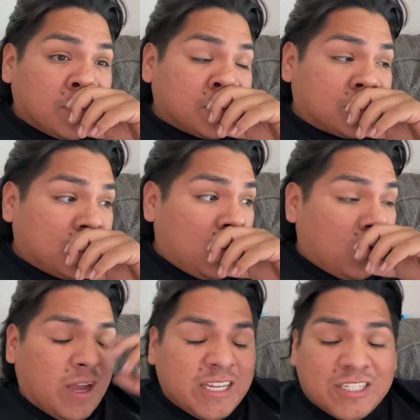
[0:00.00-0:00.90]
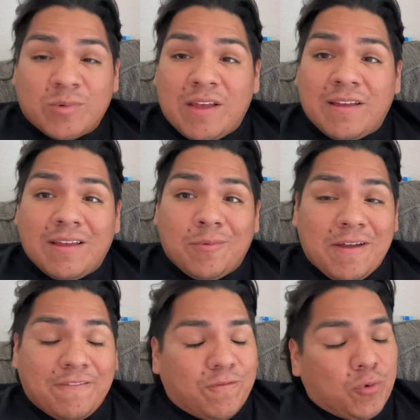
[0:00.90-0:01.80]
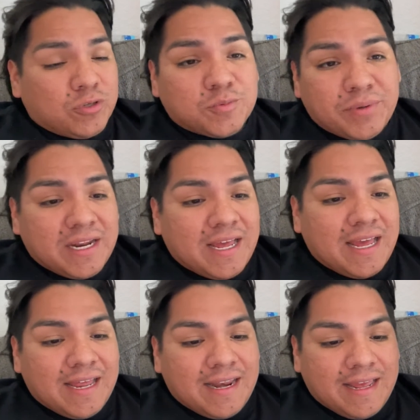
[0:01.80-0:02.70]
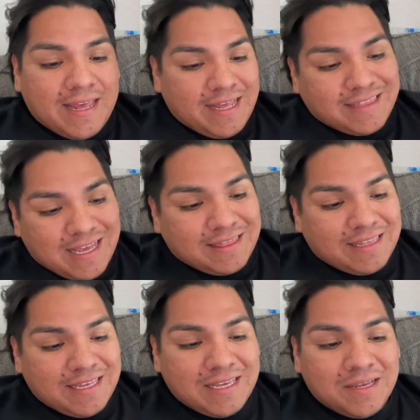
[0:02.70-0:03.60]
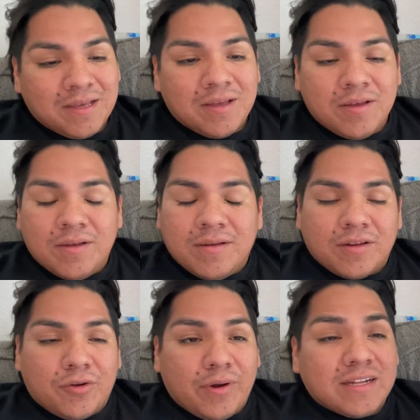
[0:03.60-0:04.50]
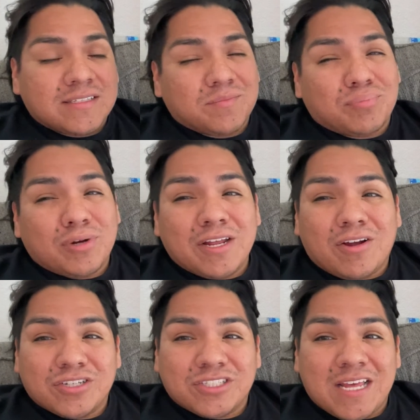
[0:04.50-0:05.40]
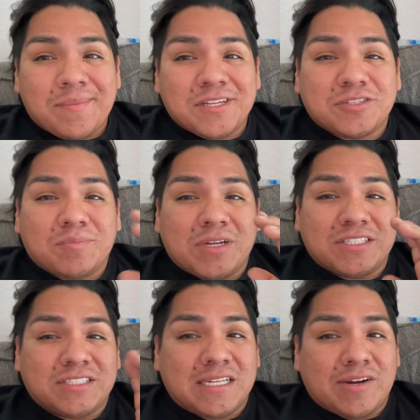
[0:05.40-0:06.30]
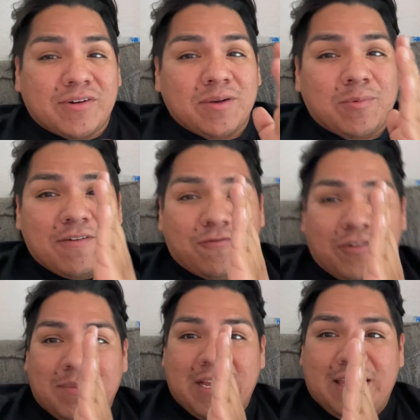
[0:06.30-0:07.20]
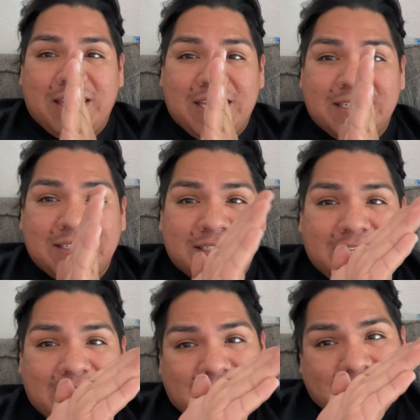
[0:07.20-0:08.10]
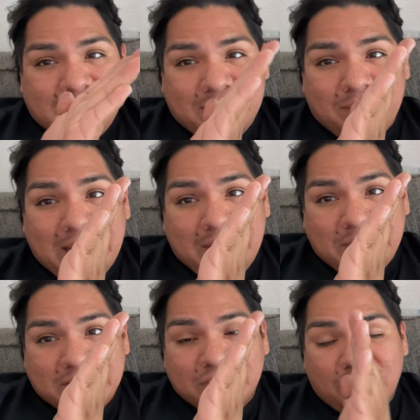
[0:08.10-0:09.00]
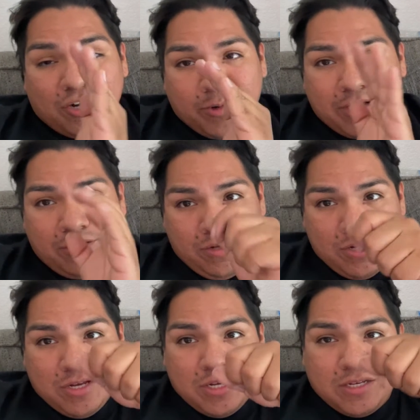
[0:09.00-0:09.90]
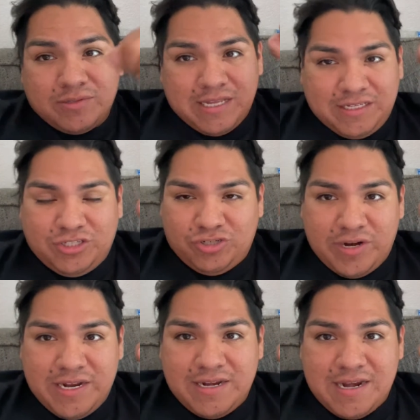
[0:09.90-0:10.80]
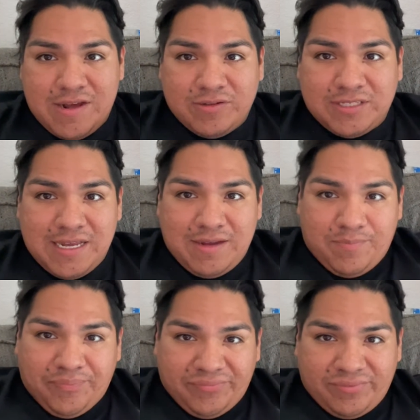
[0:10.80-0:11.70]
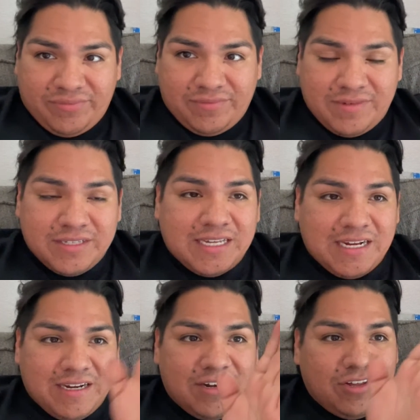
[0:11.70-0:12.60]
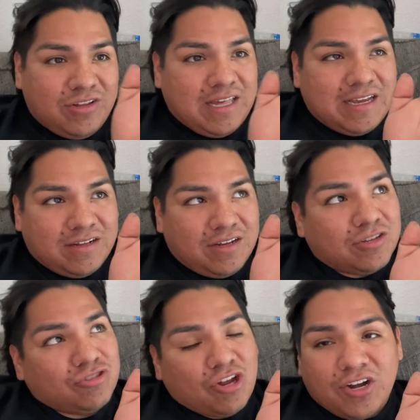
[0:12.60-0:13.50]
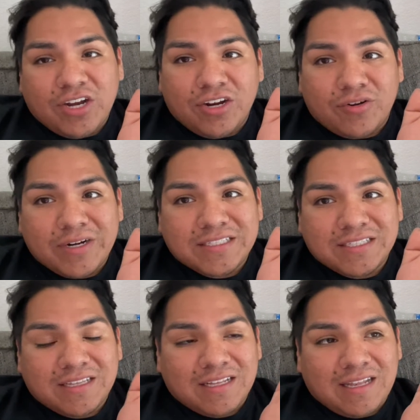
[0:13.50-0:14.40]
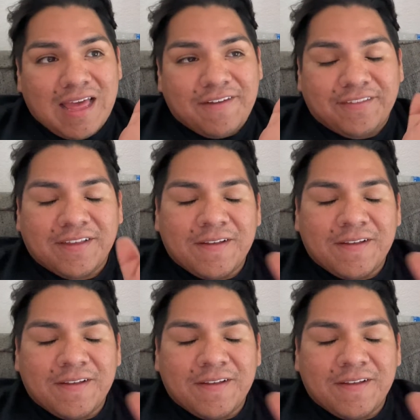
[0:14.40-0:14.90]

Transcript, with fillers: So I just went, it went full speed ahead, hit that thing, created some pretty harsh damage. My steering went from like this to like, my, like my steering wheel was like straight. Now it's like it's like another like a good 30 degrees to the left.